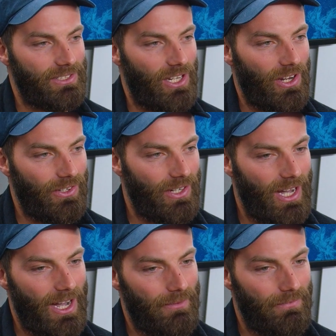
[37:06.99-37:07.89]
So
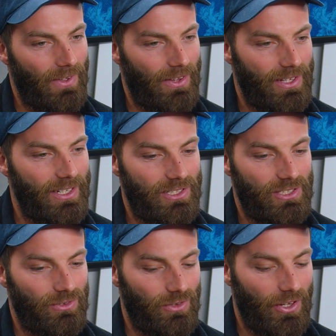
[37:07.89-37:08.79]
I think it's
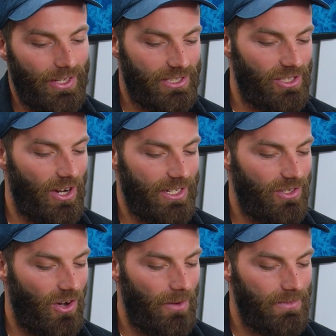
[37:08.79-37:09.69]
a really exciting
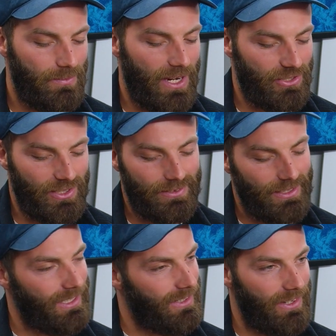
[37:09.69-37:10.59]
time, especially
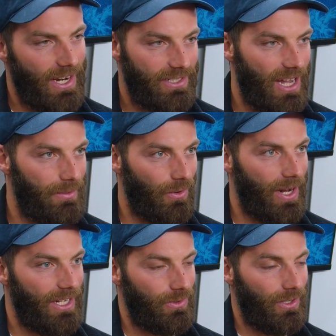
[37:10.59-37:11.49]
the next couple of weeks.